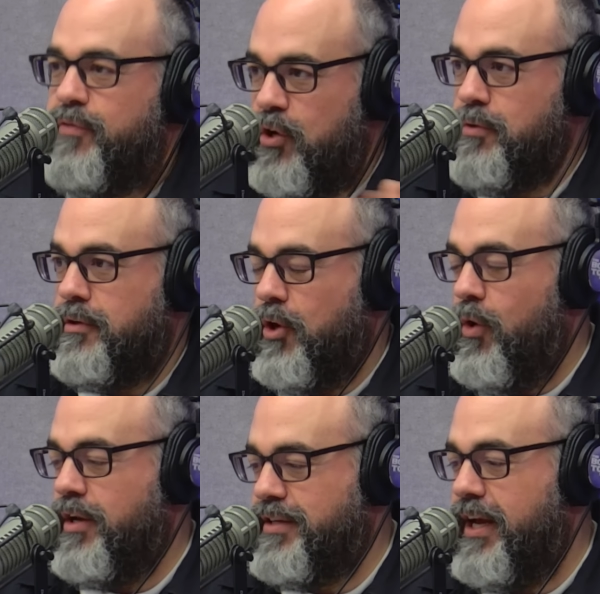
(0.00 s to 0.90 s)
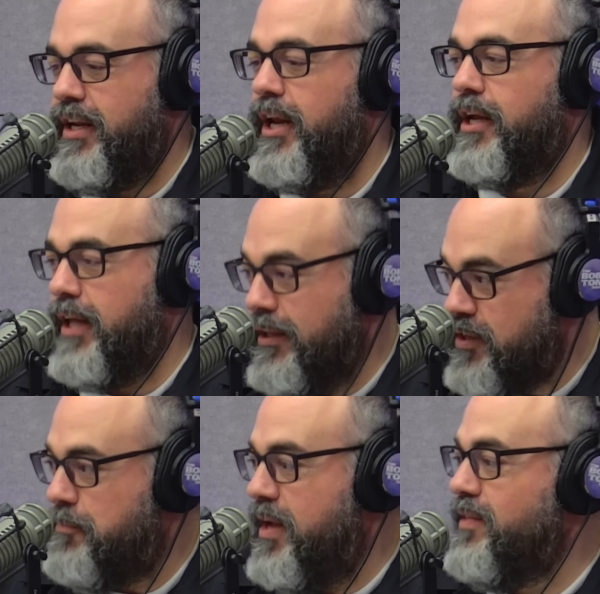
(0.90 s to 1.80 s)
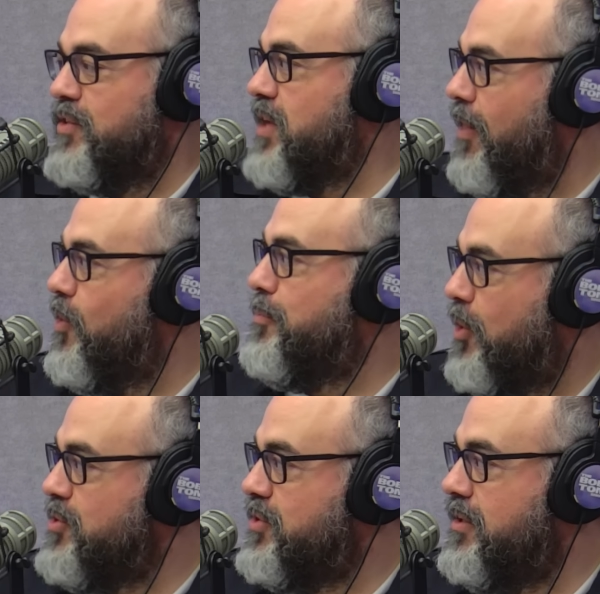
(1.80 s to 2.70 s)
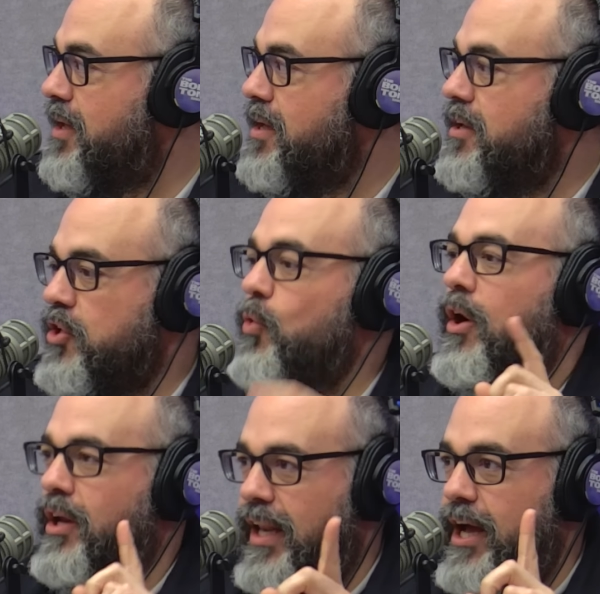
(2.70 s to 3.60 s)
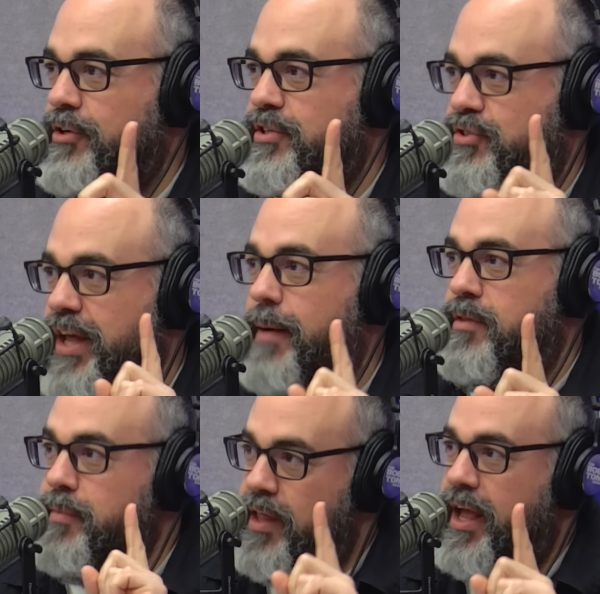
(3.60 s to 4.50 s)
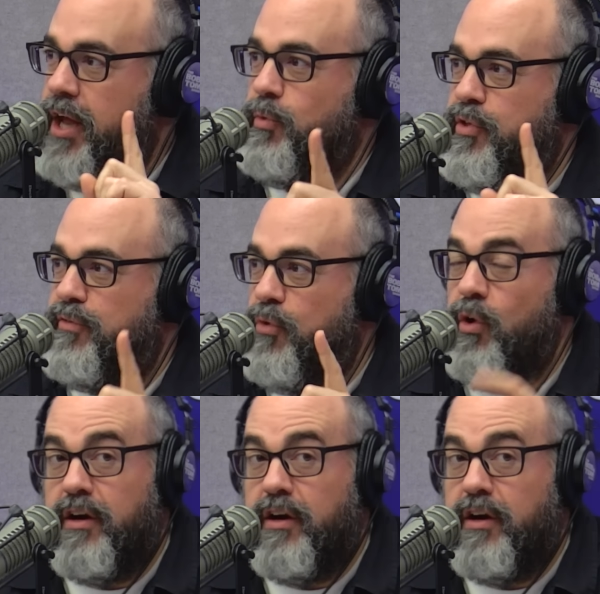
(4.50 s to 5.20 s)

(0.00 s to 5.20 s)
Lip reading: you're going on a date and it ends up being this other person, you are allowed to stab them in the hand with your fork.